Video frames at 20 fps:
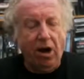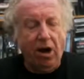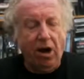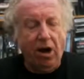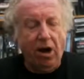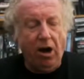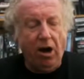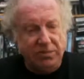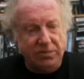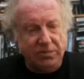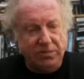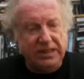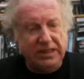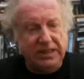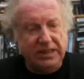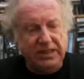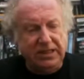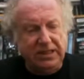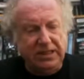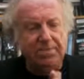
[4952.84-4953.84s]
although
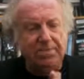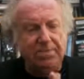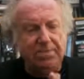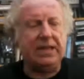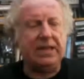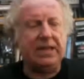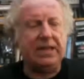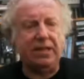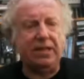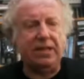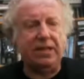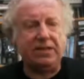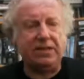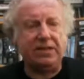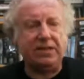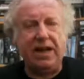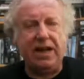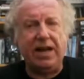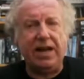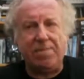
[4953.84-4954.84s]
this is a big
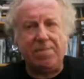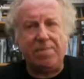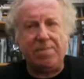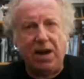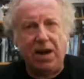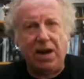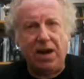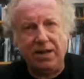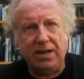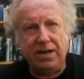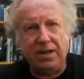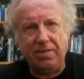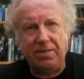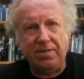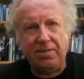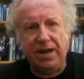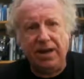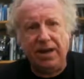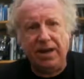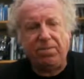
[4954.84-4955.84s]
deal. So I admired
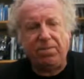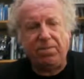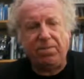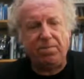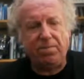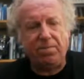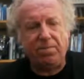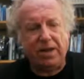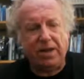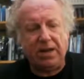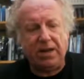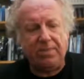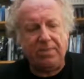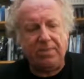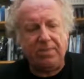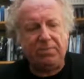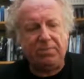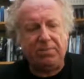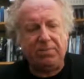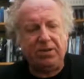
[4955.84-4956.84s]
him for coming
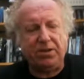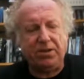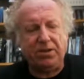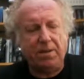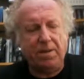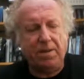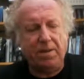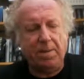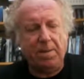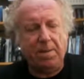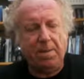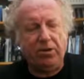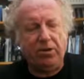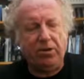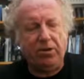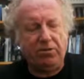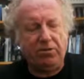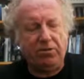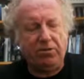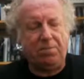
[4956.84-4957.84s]
up to the, you know,
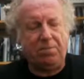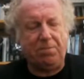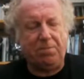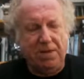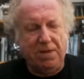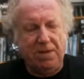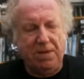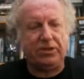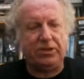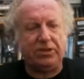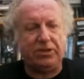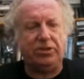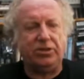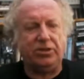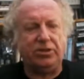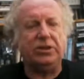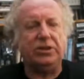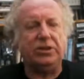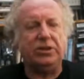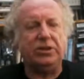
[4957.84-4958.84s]
to, to measure to
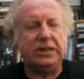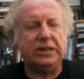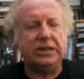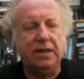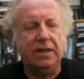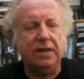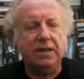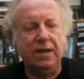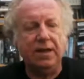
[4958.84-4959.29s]
do this.